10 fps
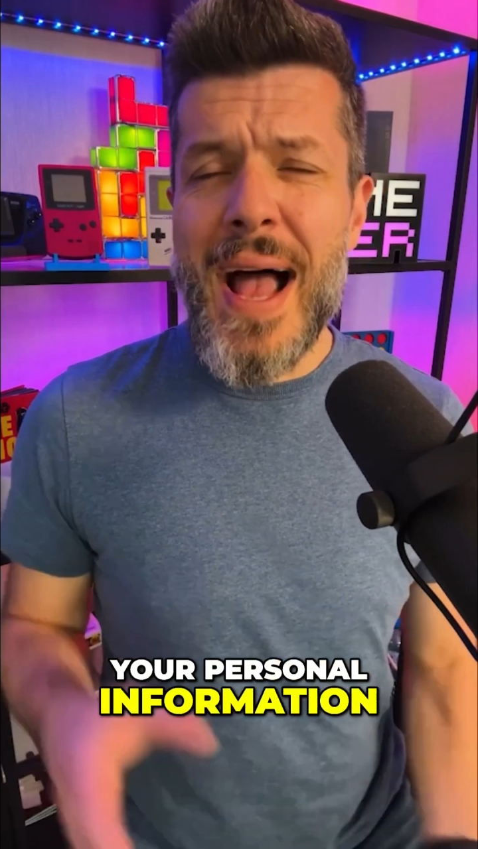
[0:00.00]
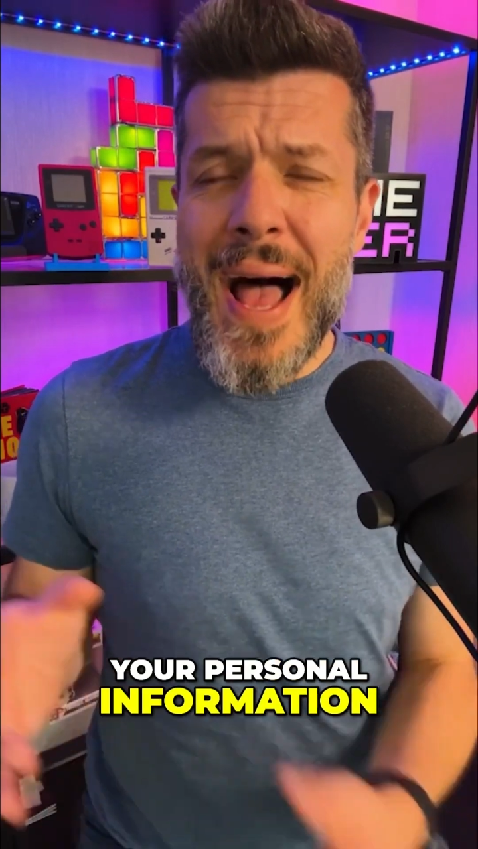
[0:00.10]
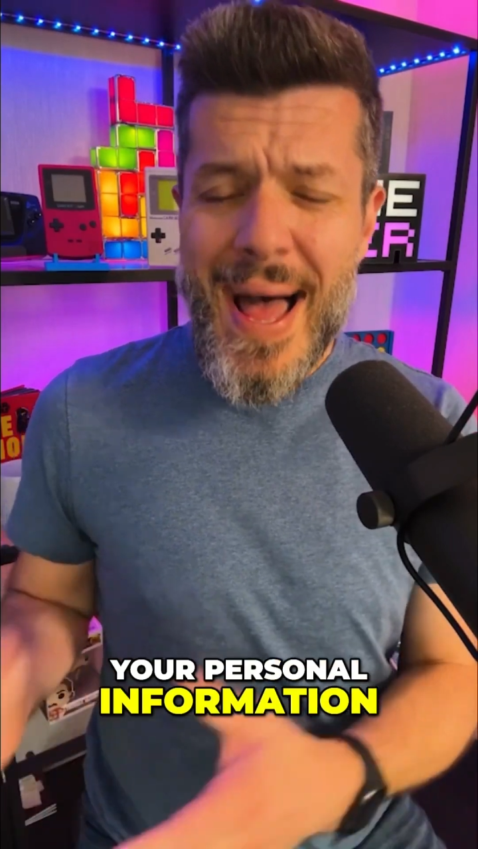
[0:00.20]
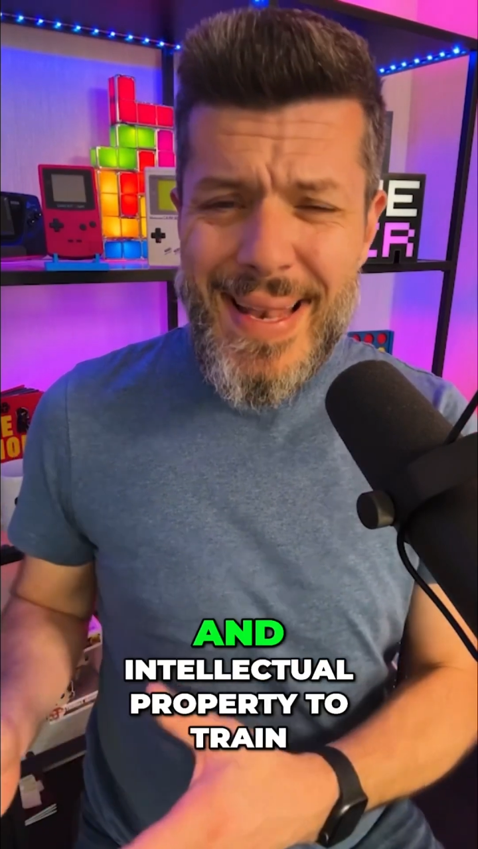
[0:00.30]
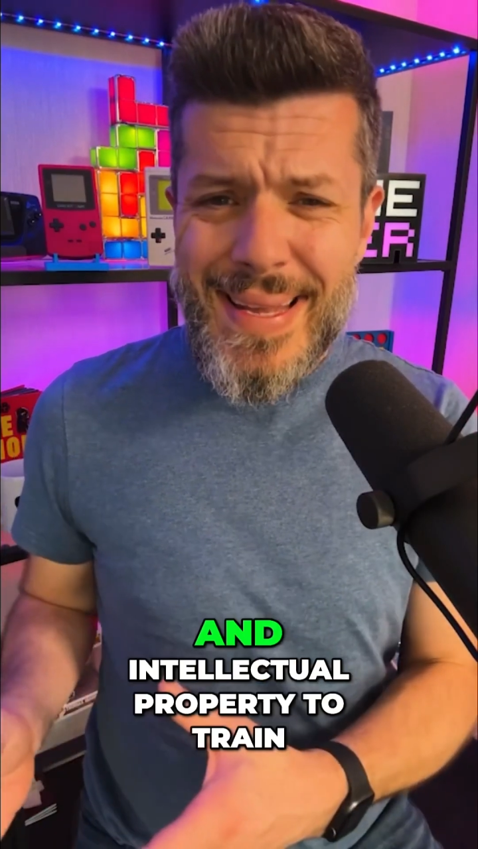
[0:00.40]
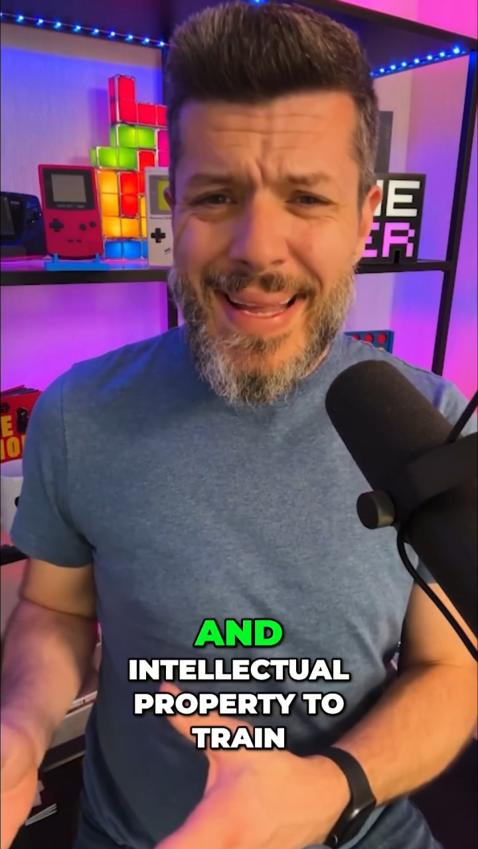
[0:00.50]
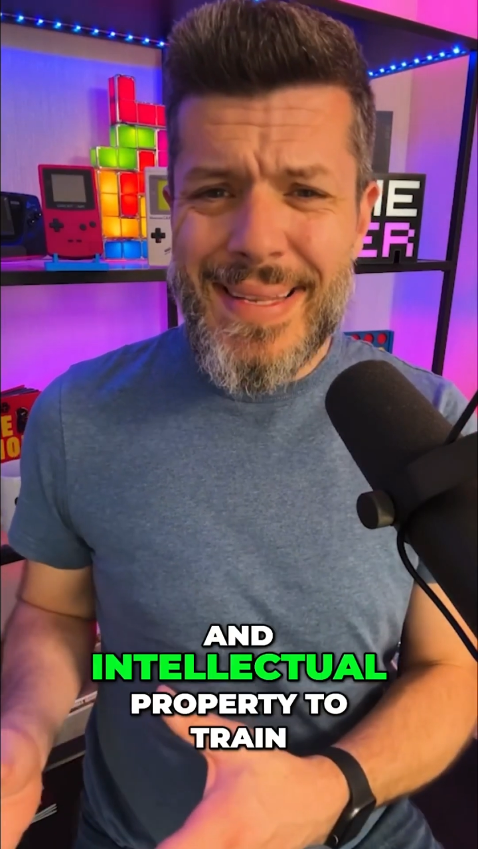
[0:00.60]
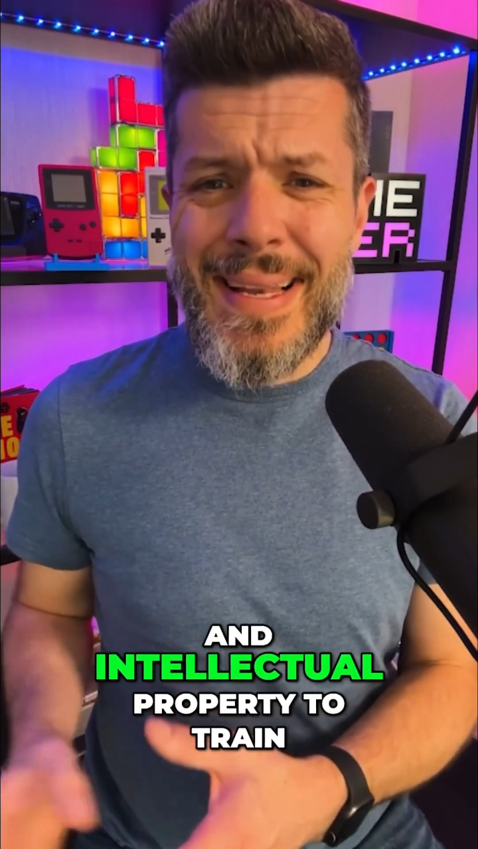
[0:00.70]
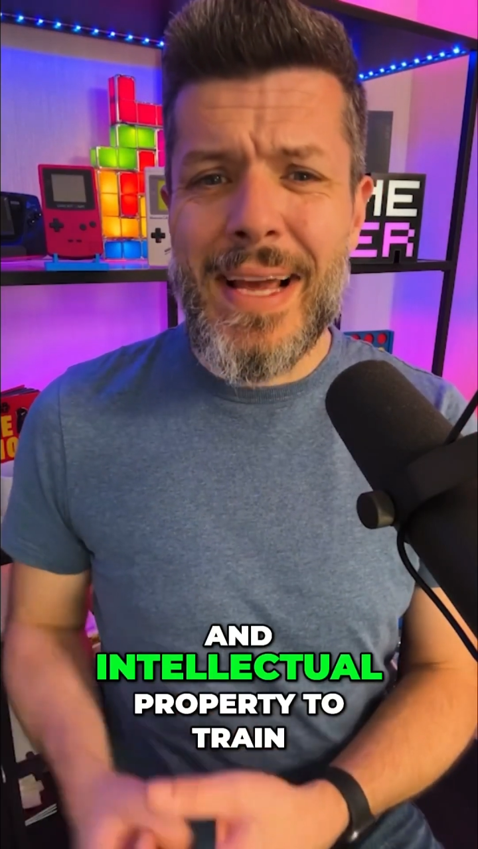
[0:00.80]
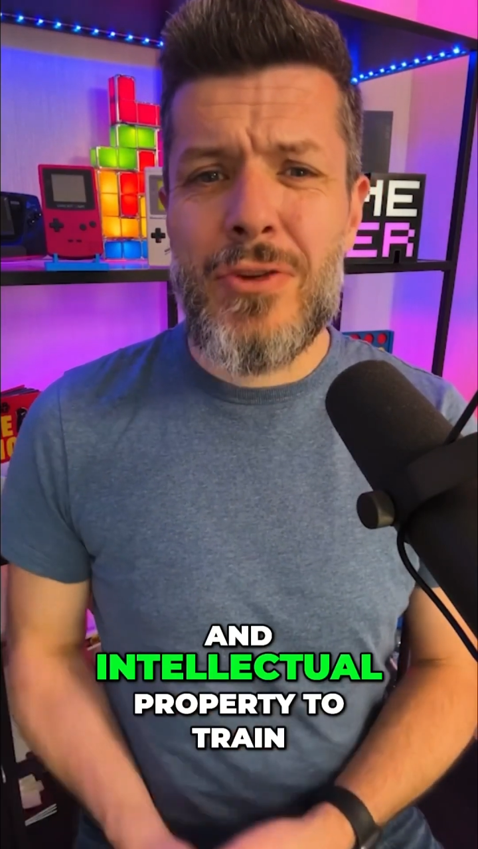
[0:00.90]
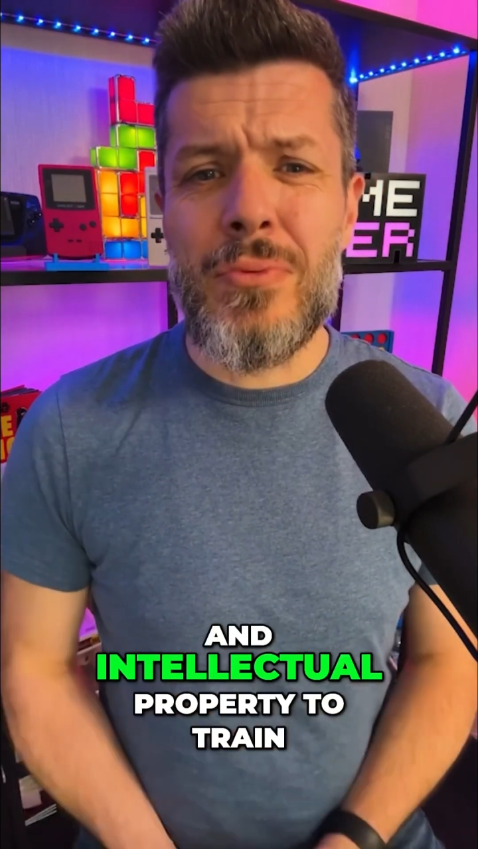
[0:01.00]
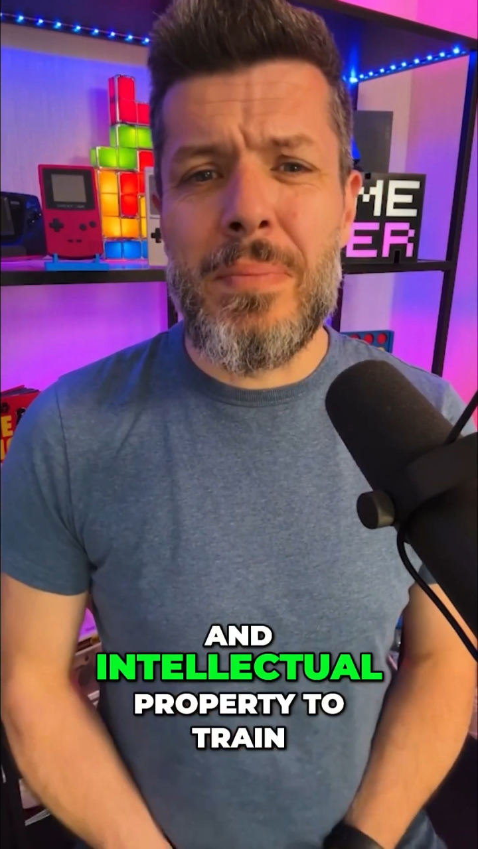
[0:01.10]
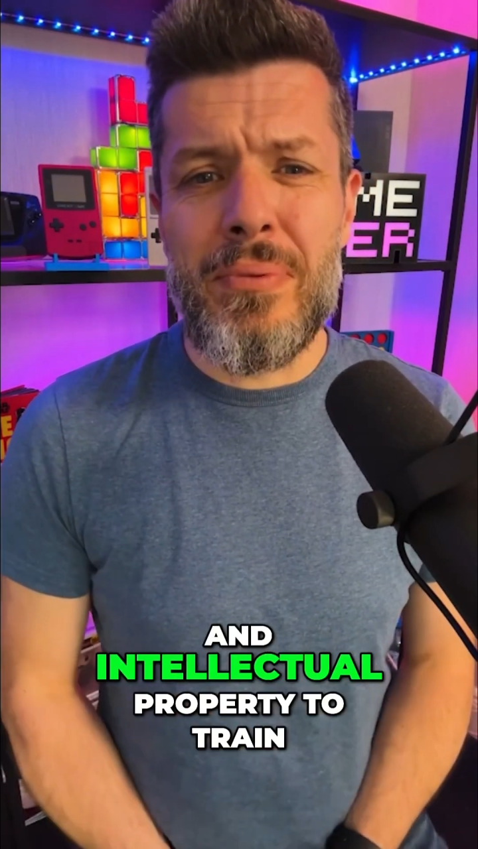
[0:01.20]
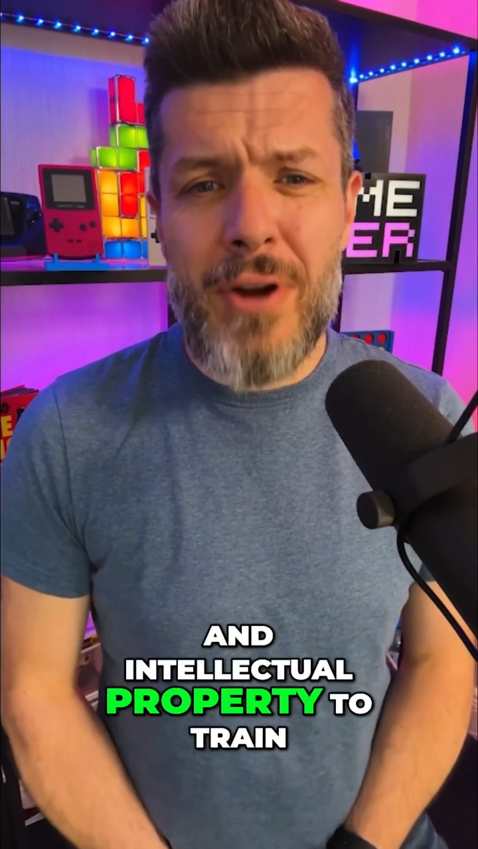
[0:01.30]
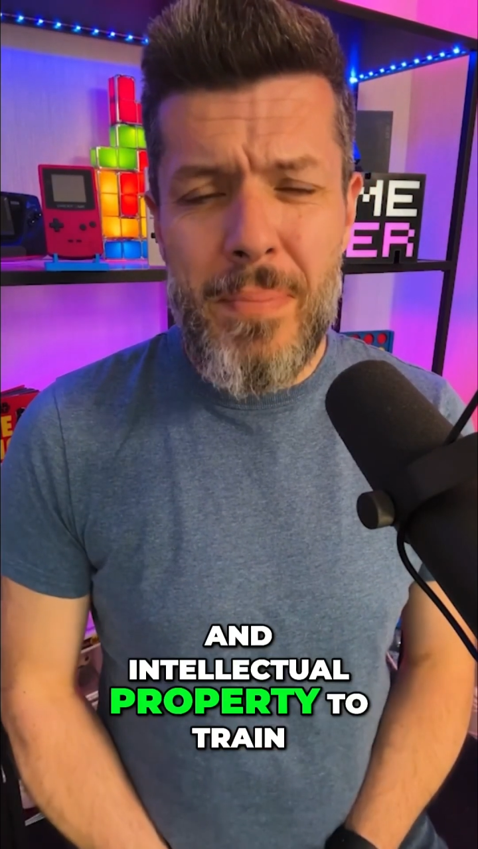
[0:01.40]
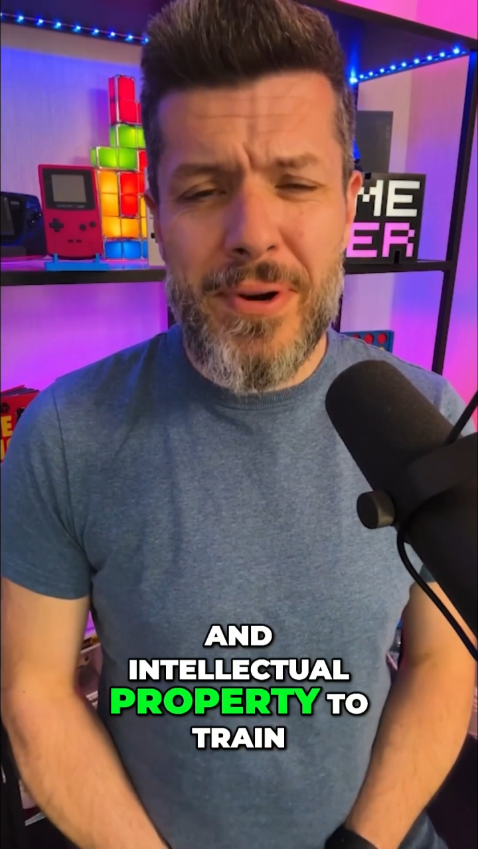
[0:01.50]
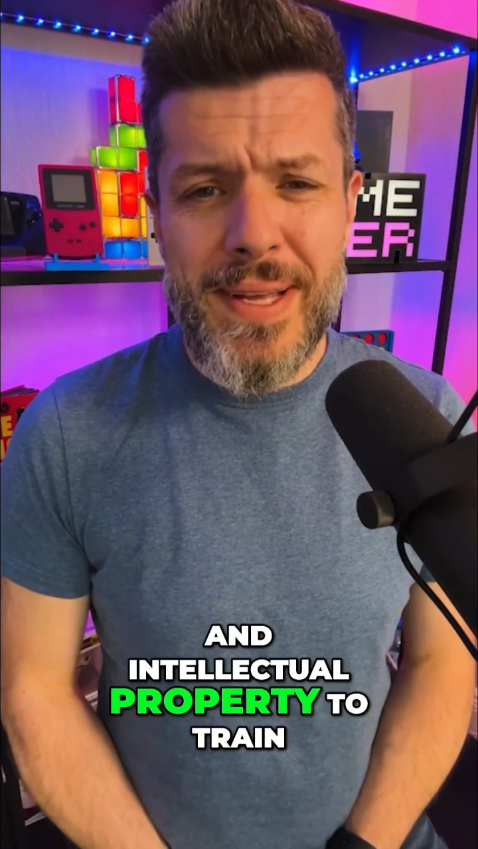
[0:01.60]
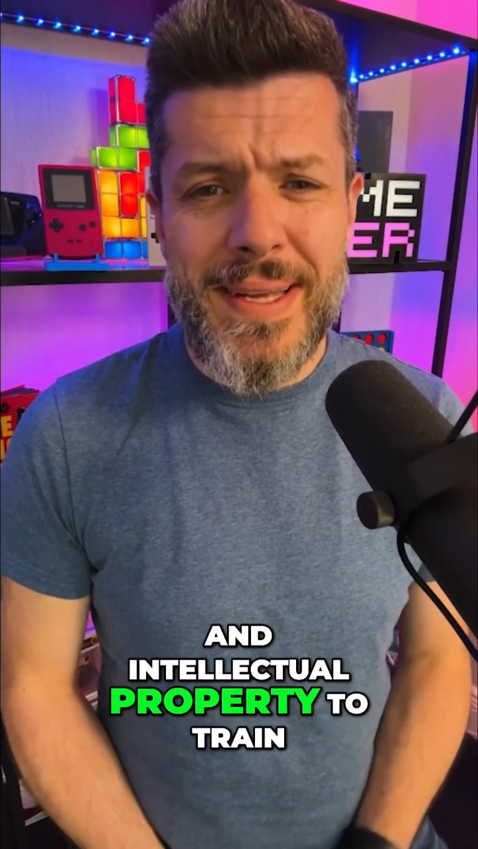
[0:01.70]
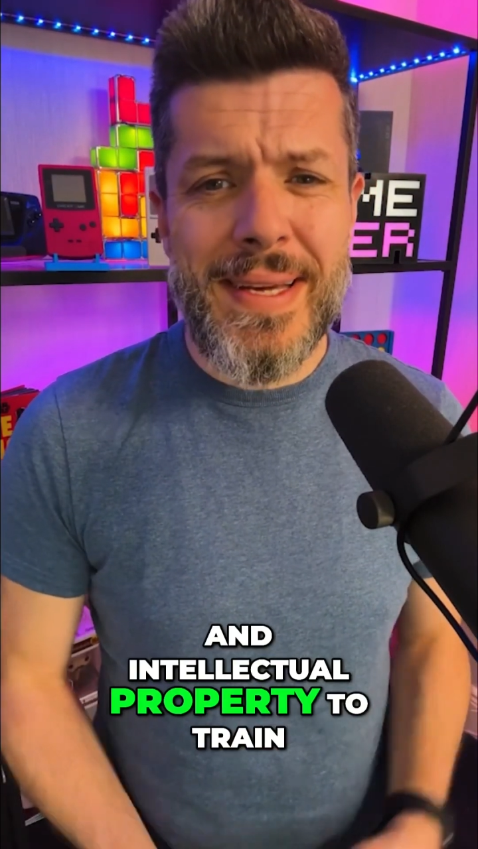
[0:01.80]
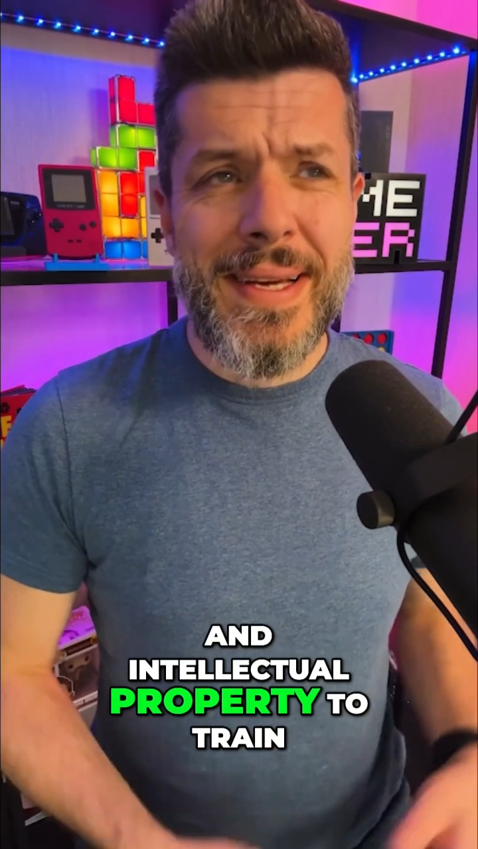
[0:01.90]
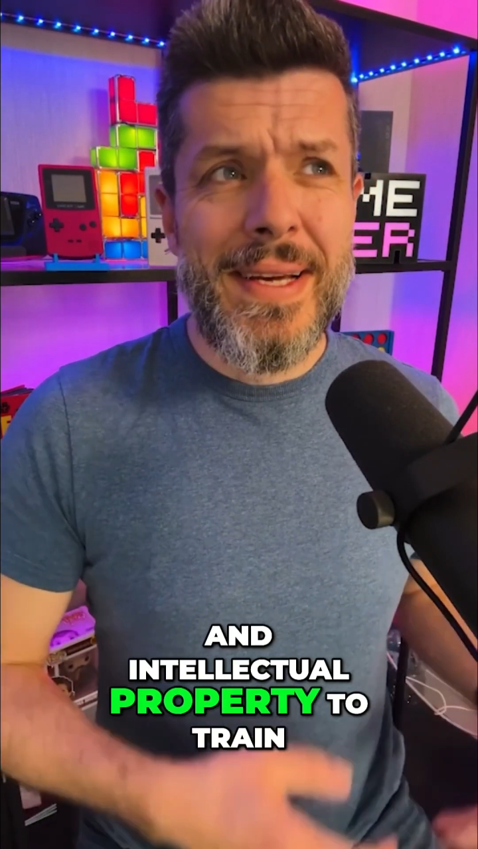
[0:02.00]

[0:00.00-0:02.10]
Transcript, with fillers: and intellectual property